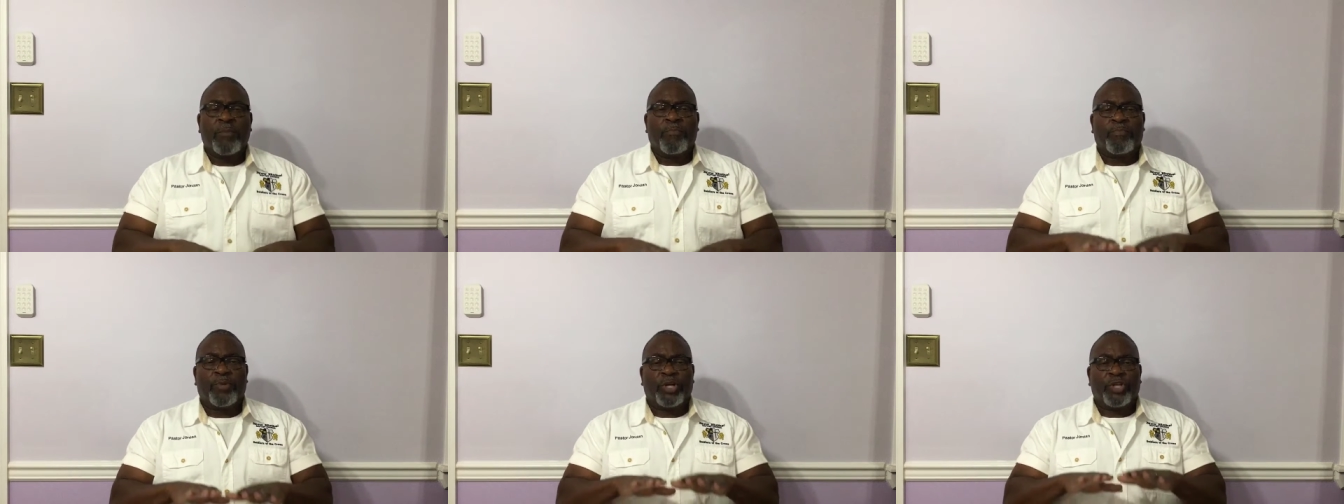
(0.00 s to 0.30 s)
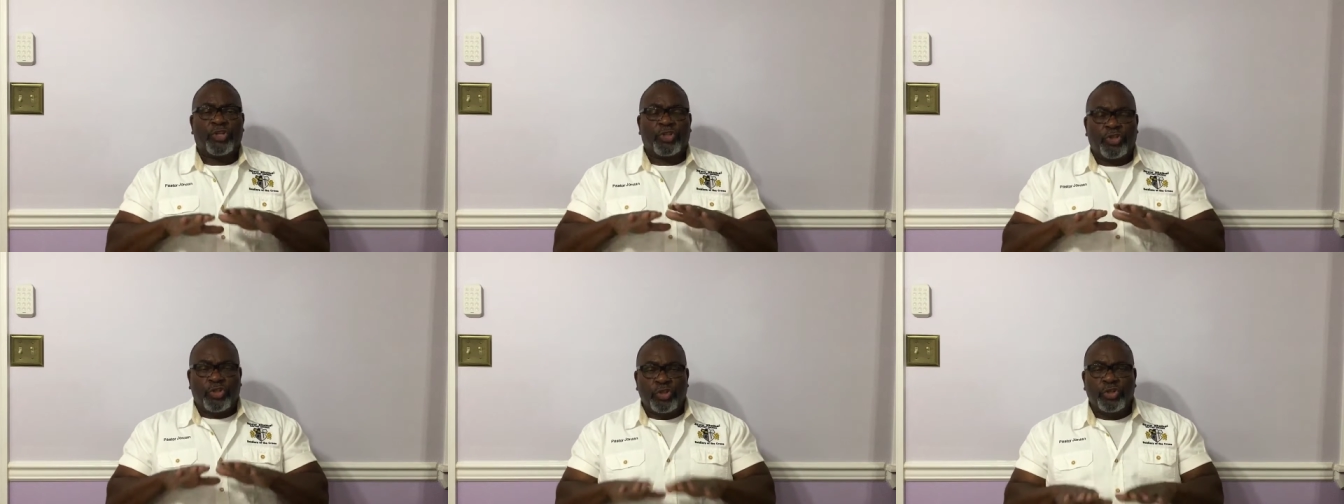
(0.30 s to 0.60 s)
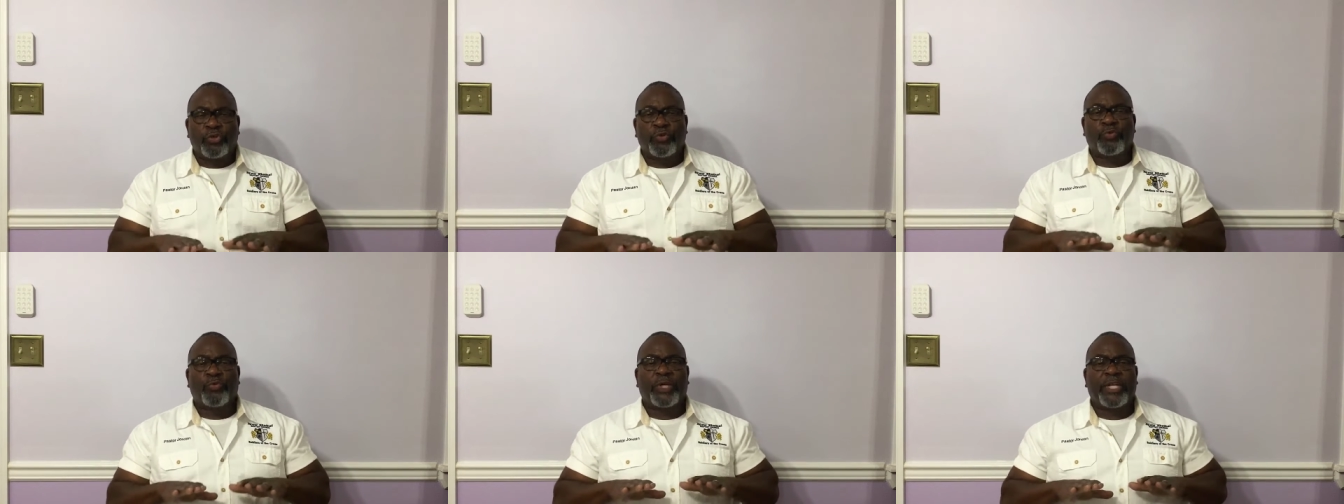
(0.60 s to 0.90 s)
but
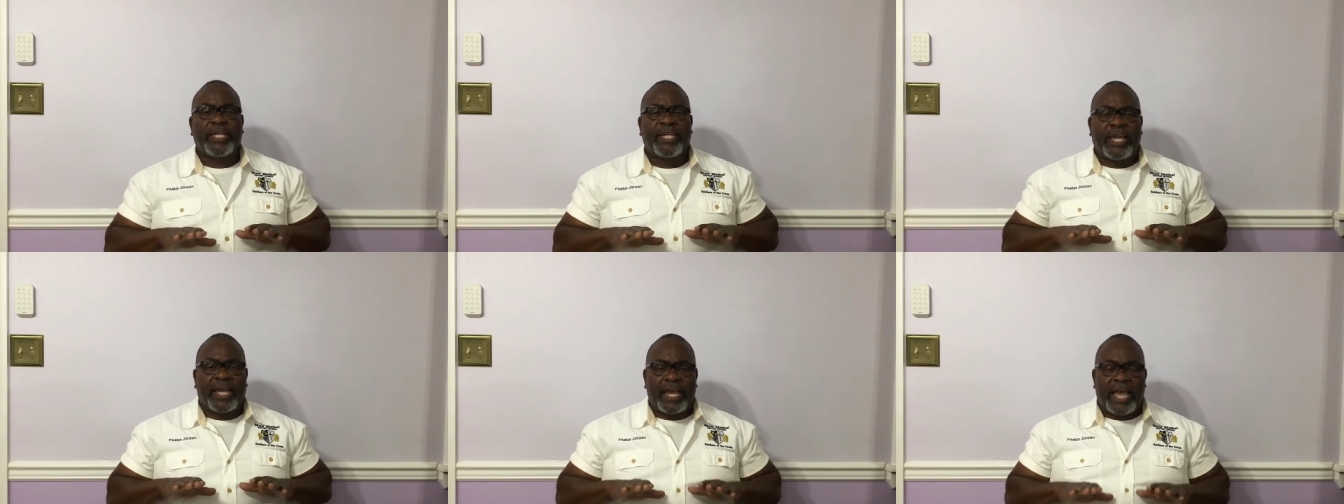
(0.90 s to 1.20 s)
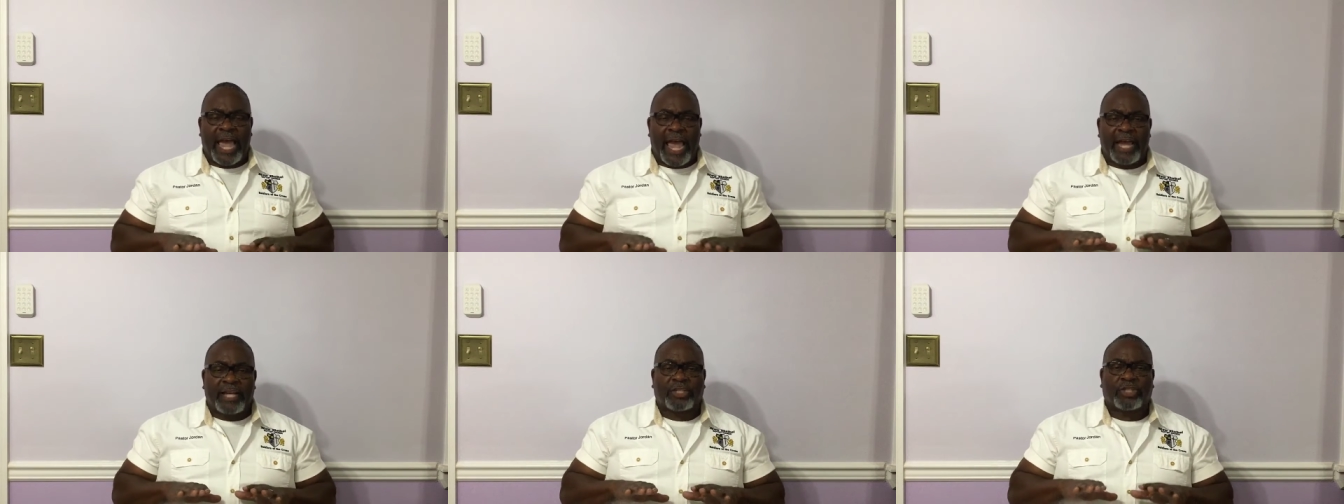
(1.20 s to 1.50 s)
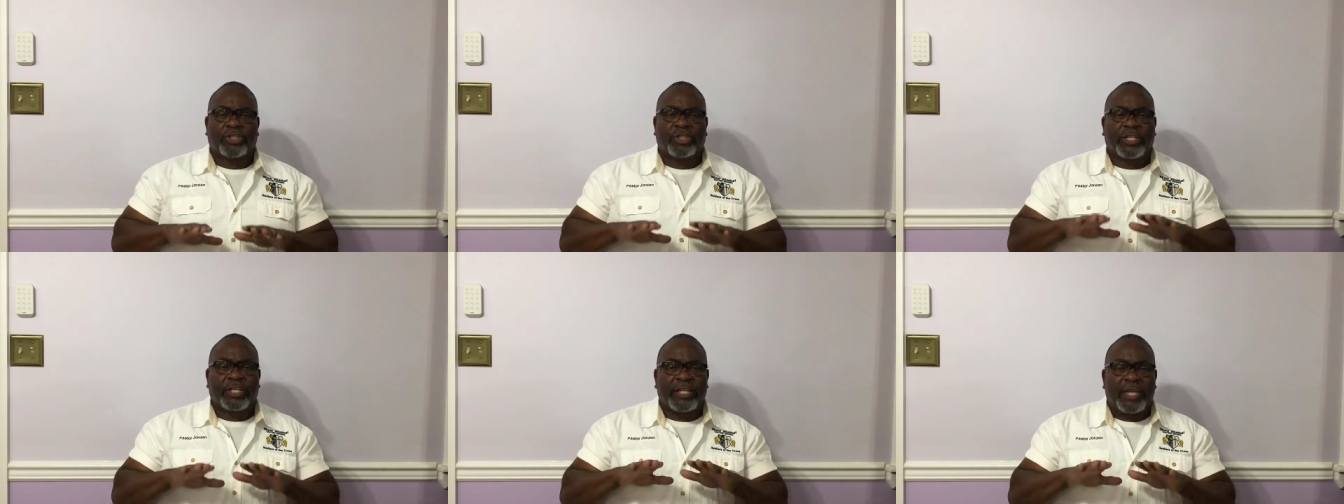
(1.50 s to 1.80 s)
do we
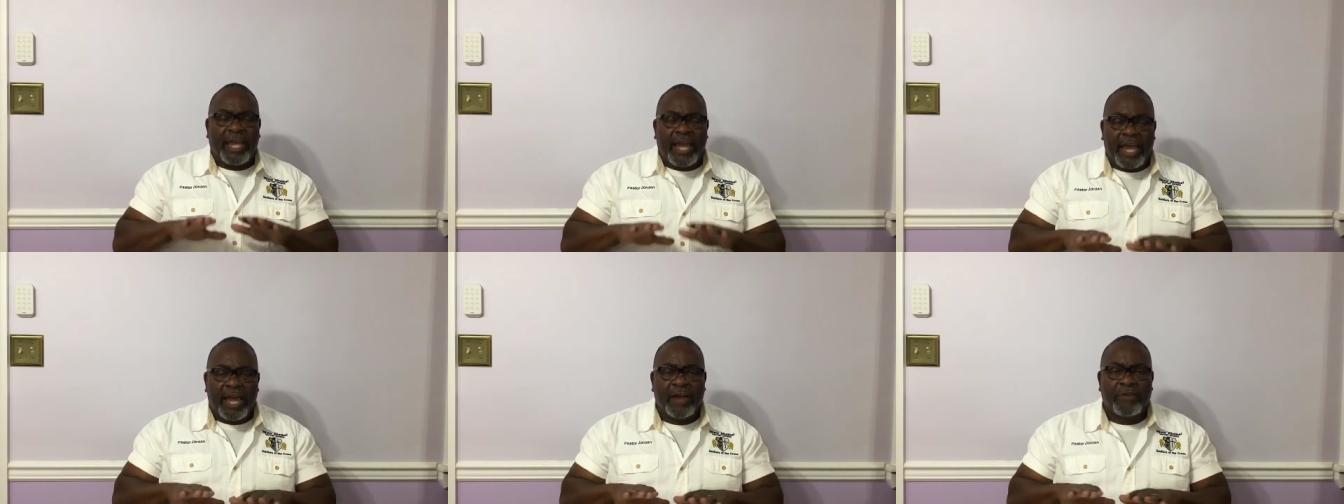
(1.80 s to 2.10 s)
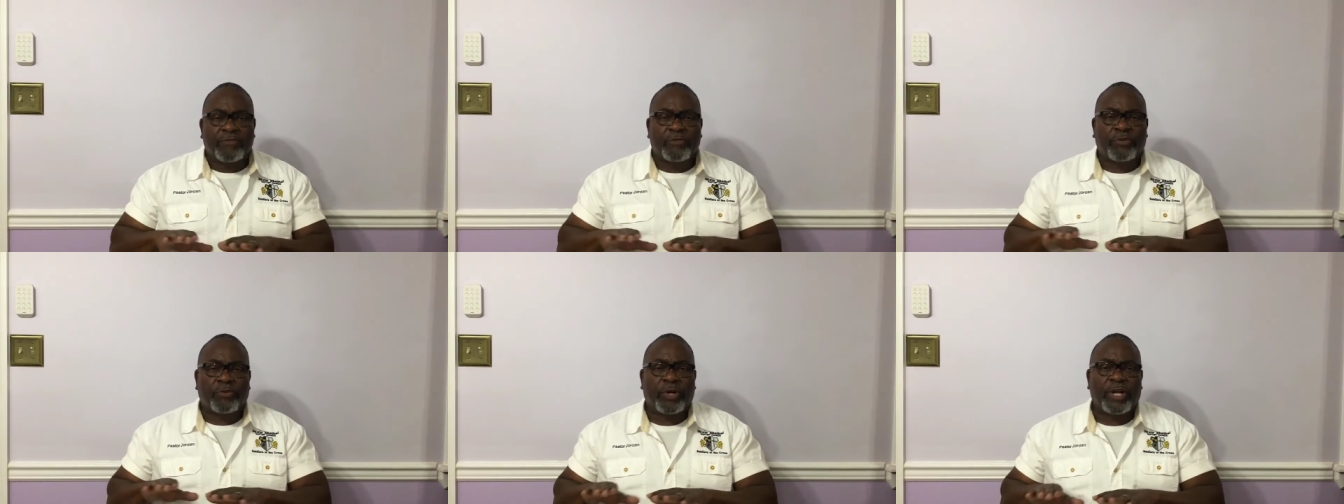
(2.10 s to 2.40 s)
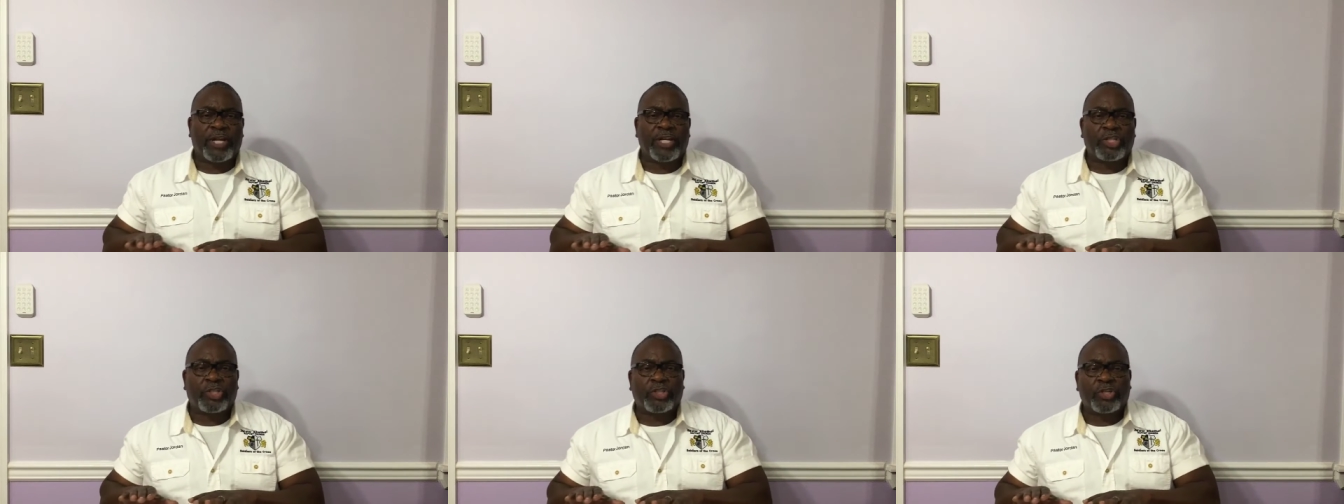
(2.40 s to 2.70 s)
actually have
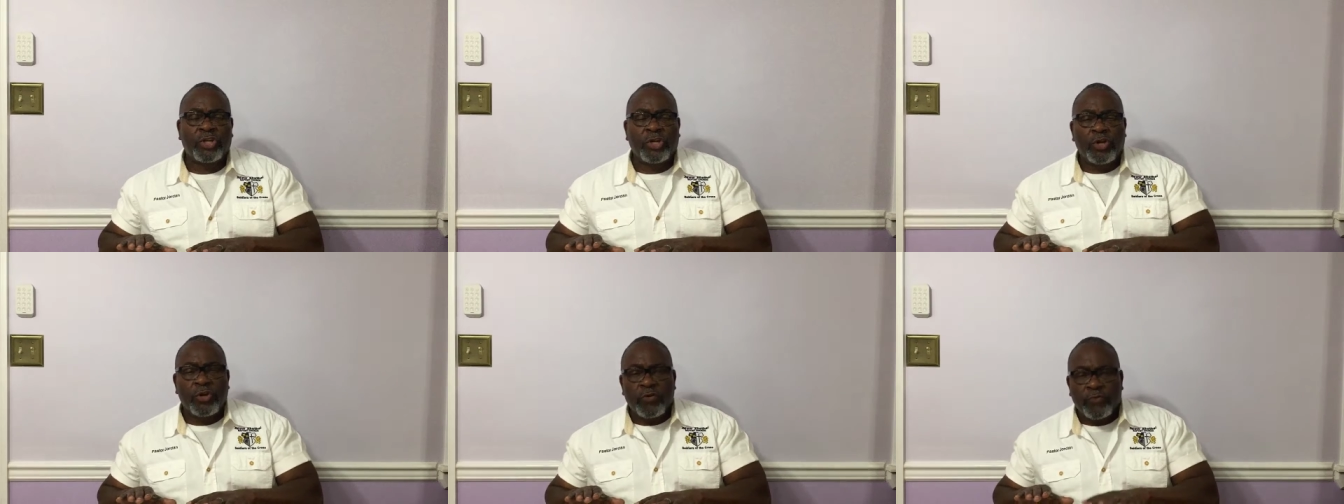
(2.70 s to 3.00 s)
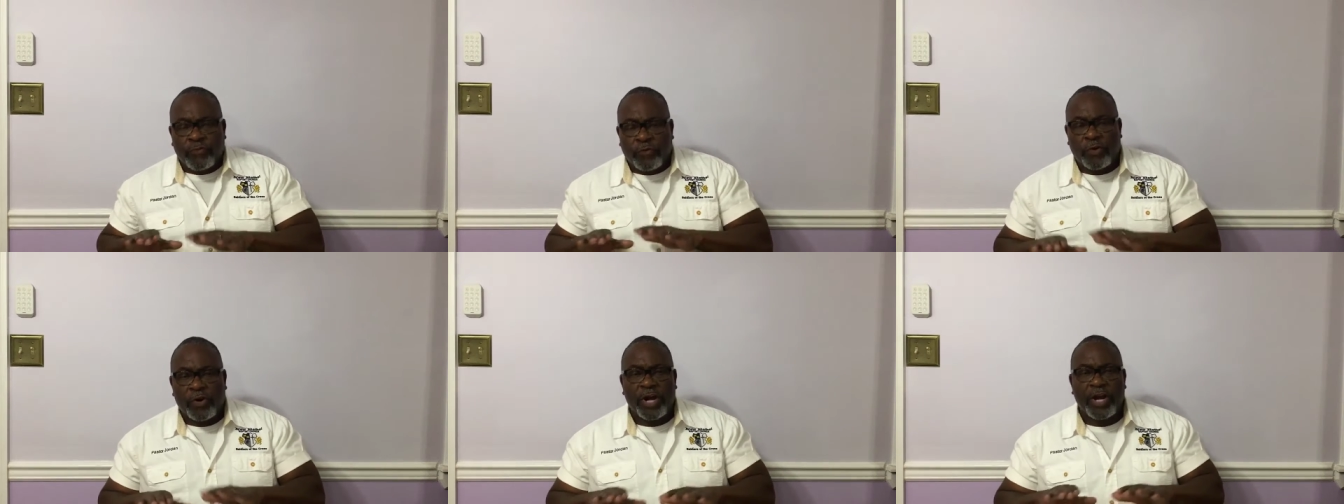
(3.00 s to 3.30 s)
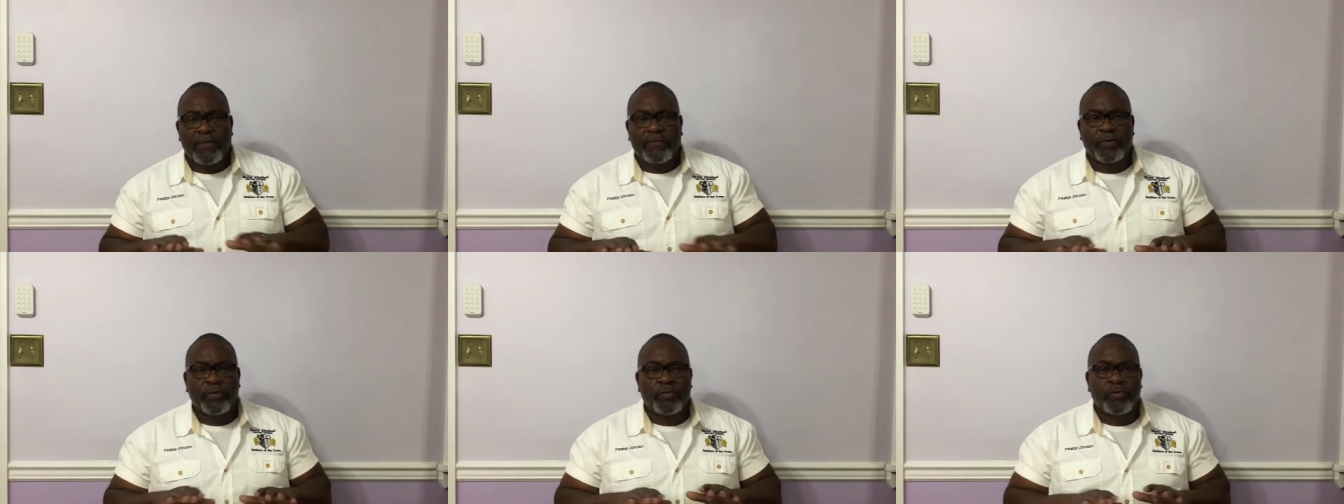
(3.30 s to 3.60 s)
grace for
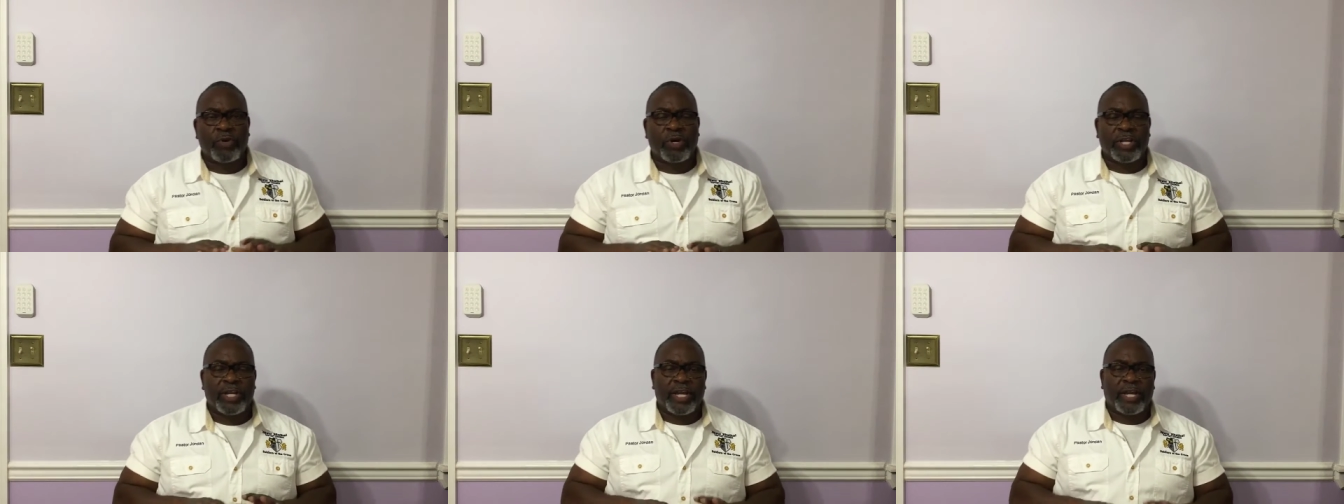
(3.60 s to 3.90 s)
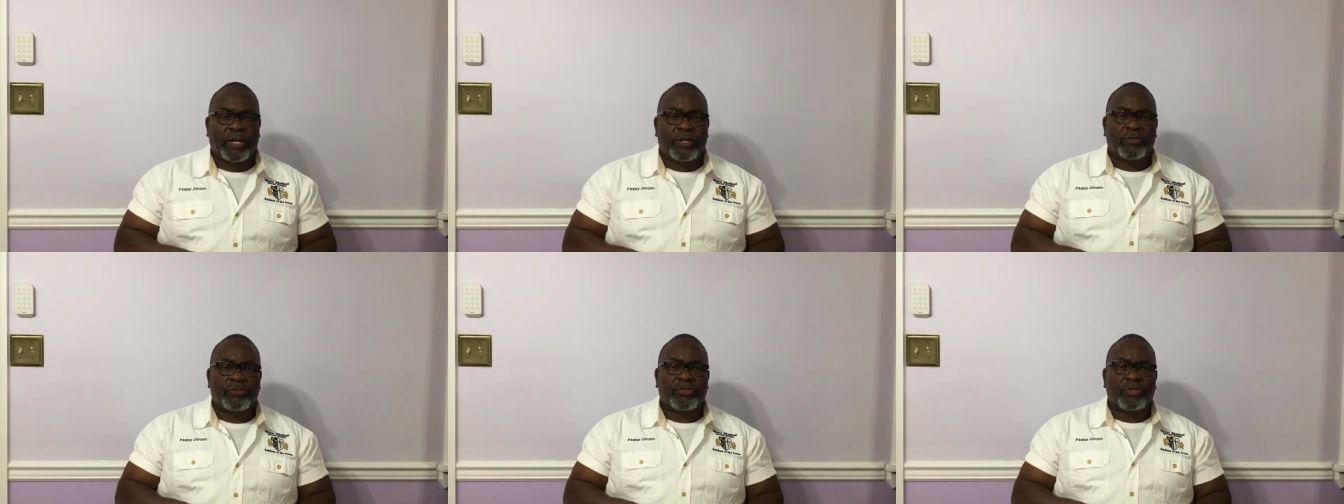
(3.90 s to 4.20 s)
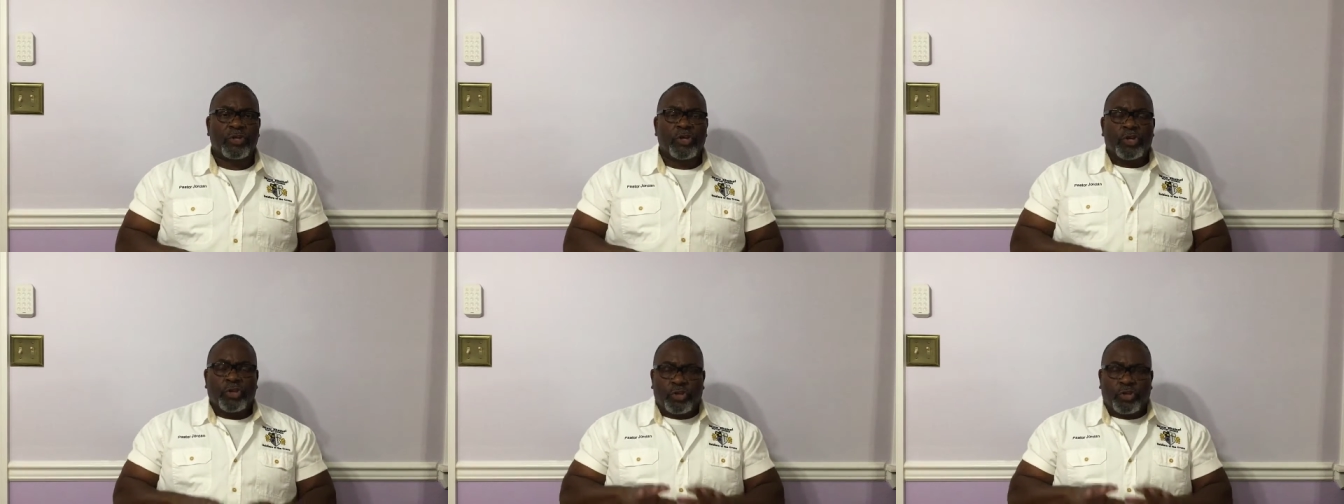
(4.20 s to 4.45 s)
everyone else?